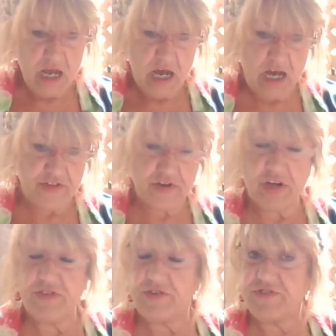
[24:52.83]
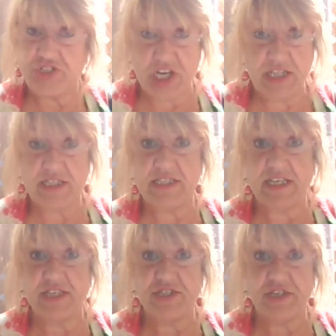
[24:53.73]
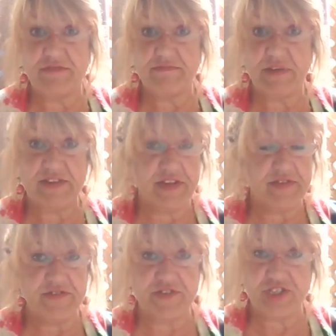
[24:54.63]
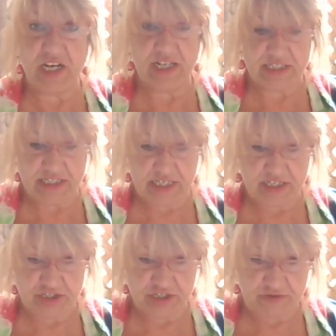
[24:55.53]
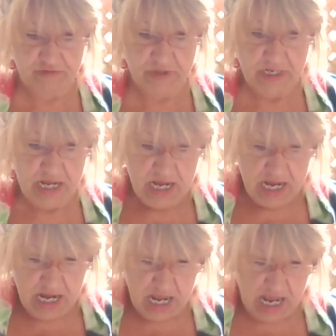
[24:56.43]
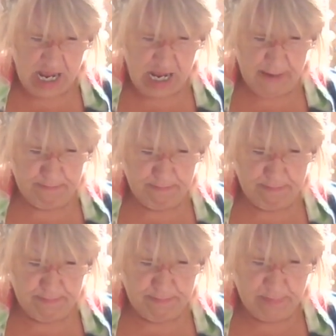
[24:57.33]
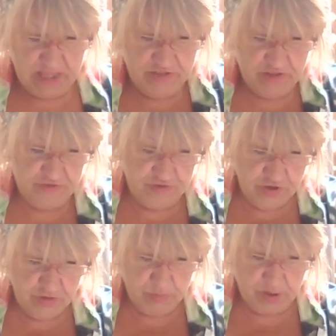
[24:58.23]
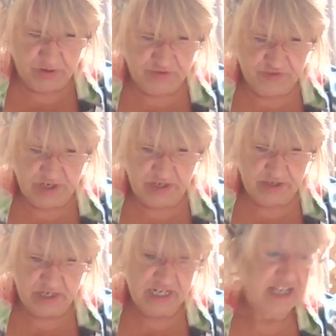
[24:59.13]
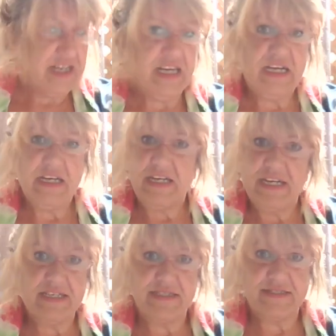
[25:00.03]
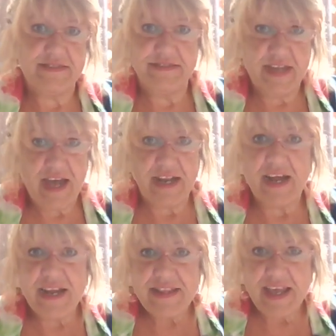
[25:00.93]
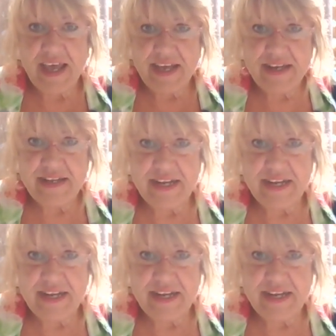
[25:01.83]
There's a jealousy issue. I think there's a jealousy issue. And this new person is not like that.